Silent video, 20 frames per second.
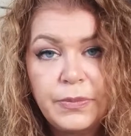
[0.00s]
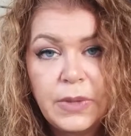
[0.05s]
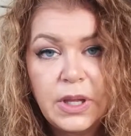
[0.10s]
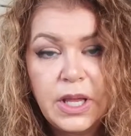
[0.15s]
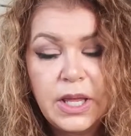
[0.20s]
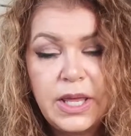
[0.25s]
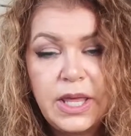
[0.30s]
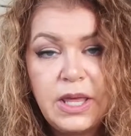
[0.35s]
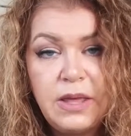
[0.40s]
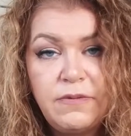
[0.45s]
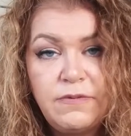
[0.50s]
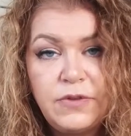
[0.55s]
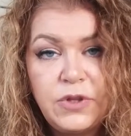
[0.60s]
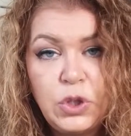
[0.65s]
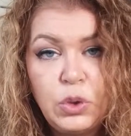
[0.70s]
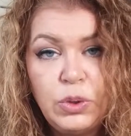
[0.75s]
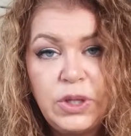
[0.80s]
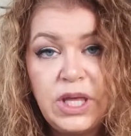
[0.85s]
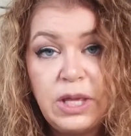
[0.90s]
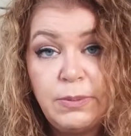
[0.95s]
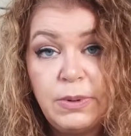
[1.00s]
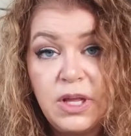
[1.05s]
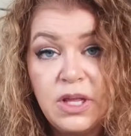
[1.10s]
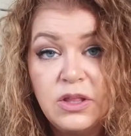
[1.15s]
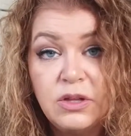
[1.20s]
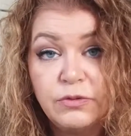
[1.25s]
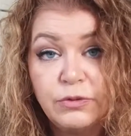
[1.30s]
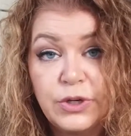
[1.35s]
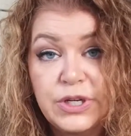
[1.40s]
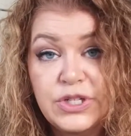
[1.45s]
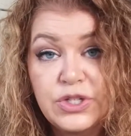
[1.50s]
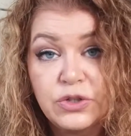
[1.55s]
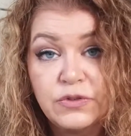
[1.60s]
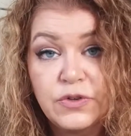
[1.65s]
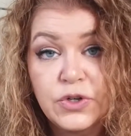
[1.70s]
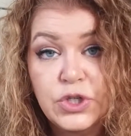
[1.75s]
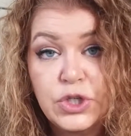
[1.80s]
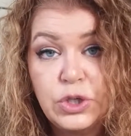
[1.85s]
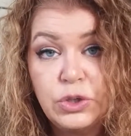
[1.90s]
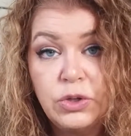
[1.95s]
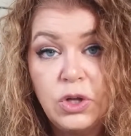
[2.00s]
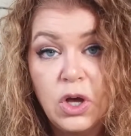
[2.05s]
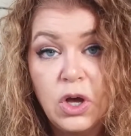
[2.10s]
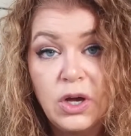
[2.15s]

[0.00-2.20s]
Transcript: if you keep it in the freezer for too long,